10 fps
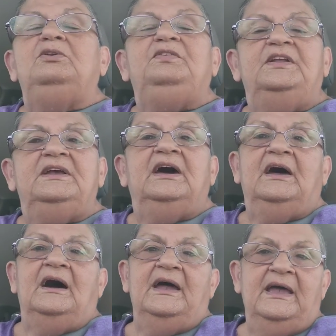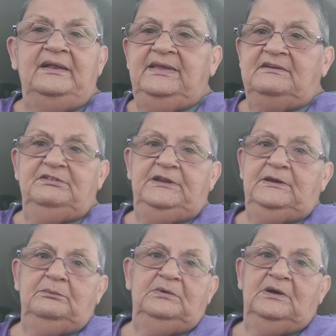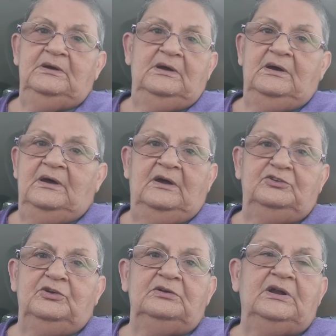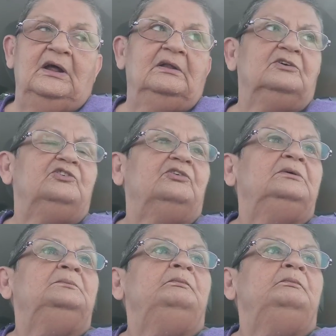He'd think I had given him $100.